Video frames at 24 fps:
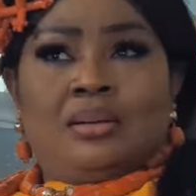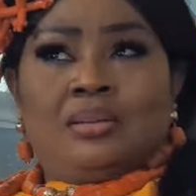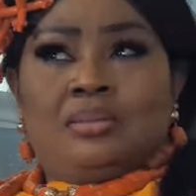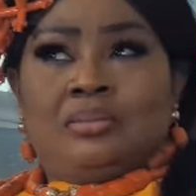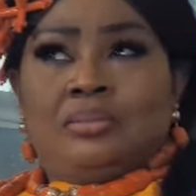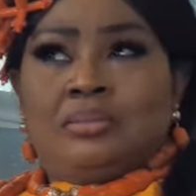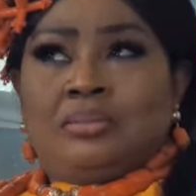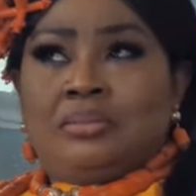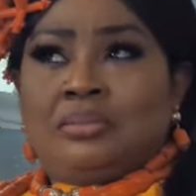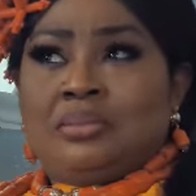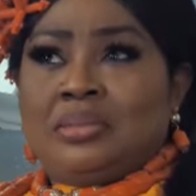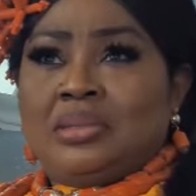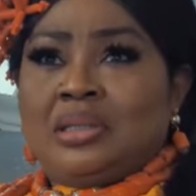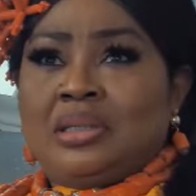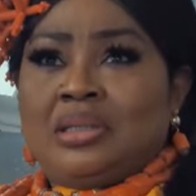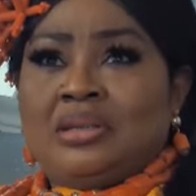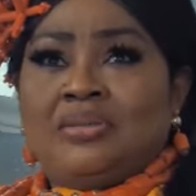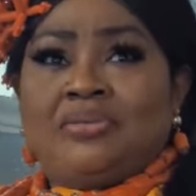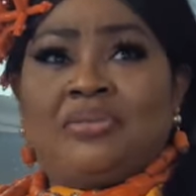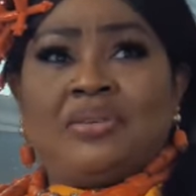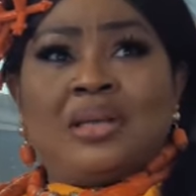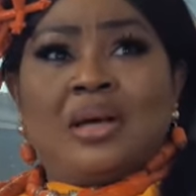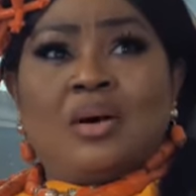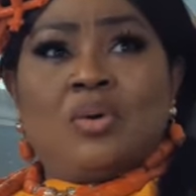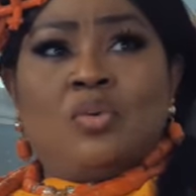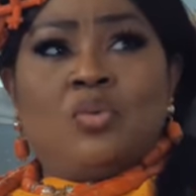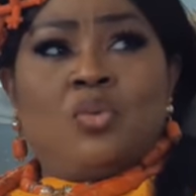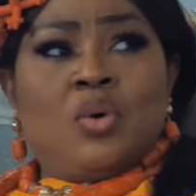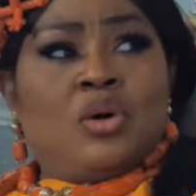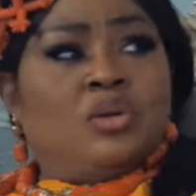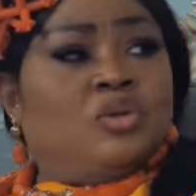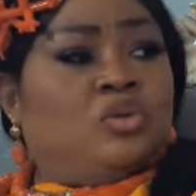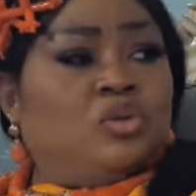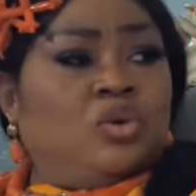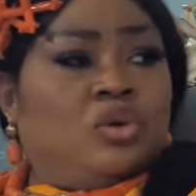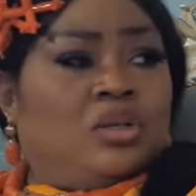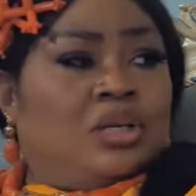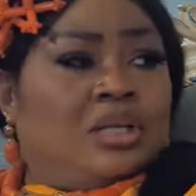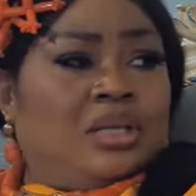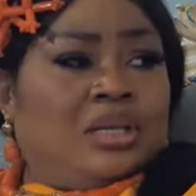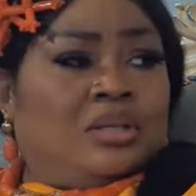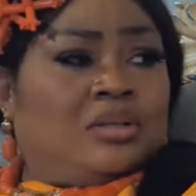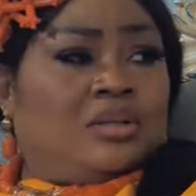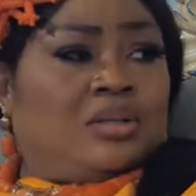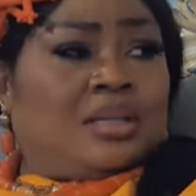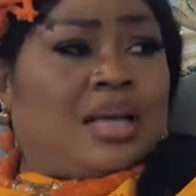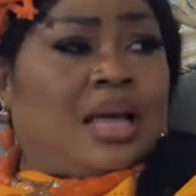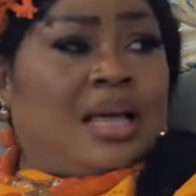Um, is her father well known in
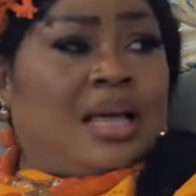the